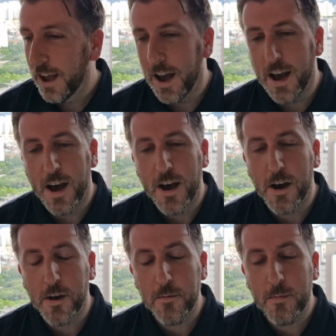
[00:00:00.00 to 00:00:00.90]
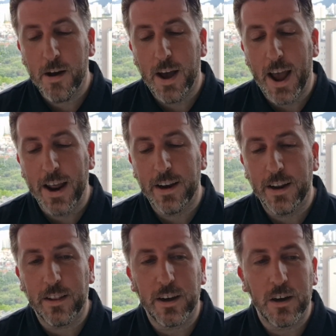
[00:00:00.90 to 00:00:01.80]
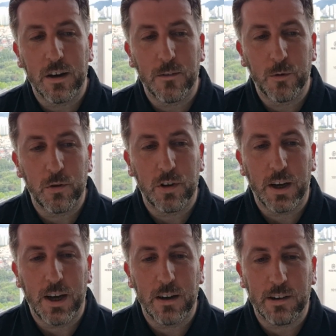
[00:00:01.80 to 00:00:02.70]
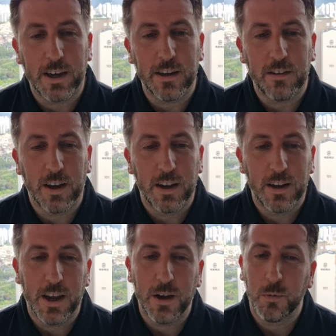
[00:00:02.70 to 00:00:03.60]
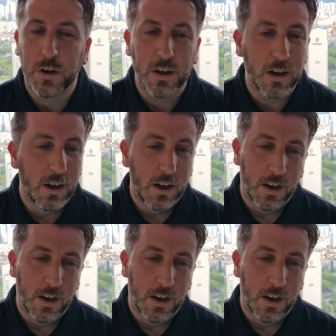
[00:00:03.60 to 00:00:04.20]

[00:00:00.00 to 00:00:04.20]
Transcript: Um, and here they are 48 hours later and they were